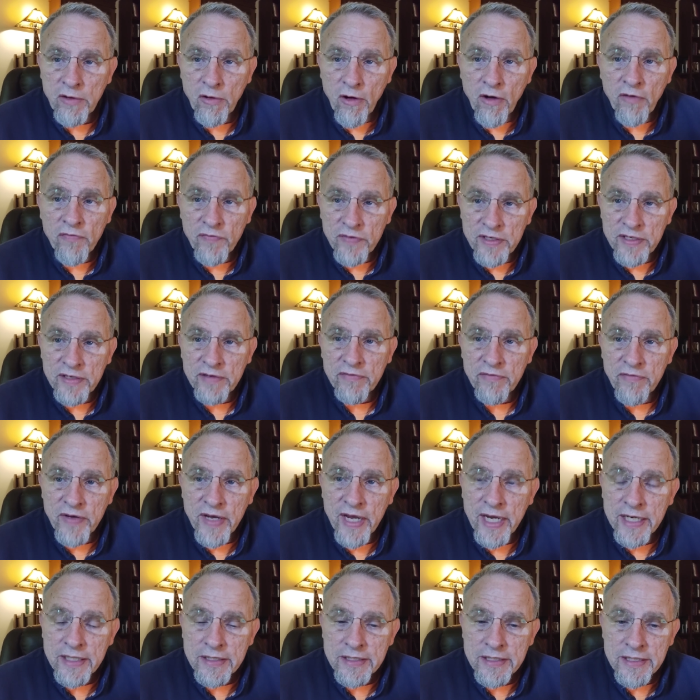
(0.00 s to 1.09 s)
often, in
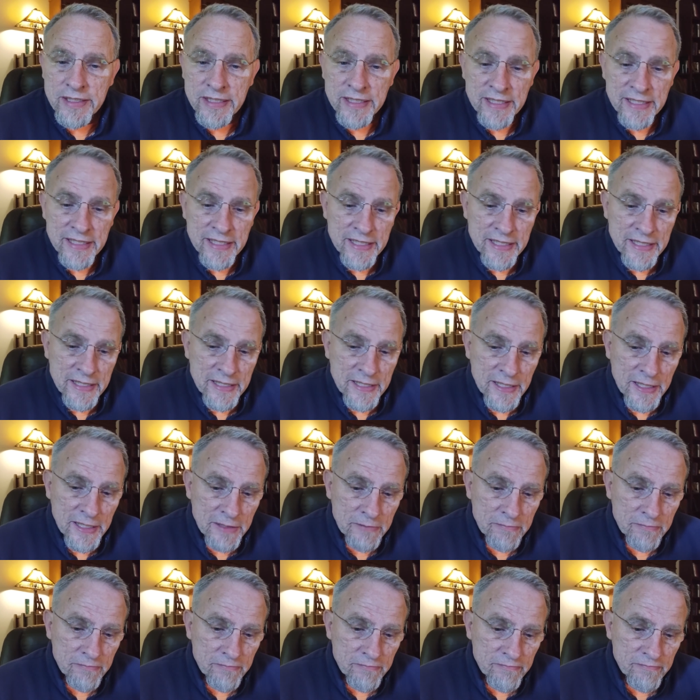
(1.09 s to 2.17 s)
fact.
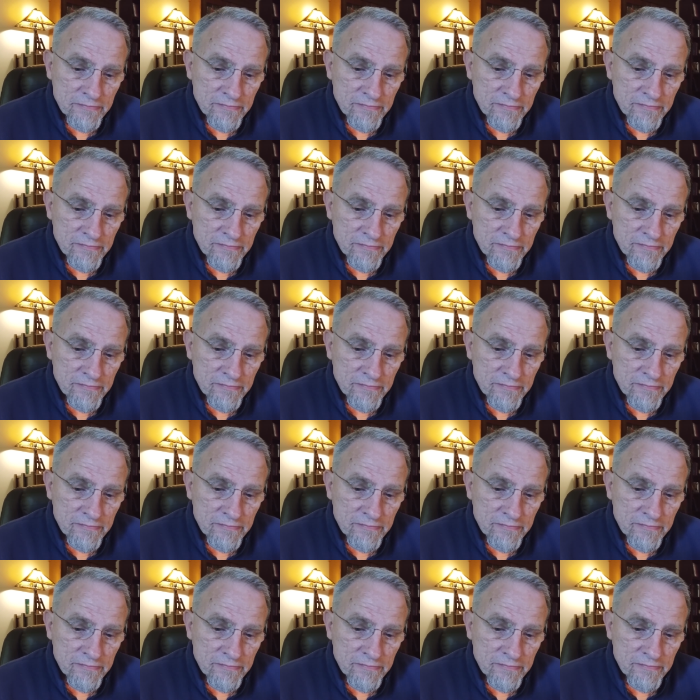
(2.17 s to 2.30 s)
Um,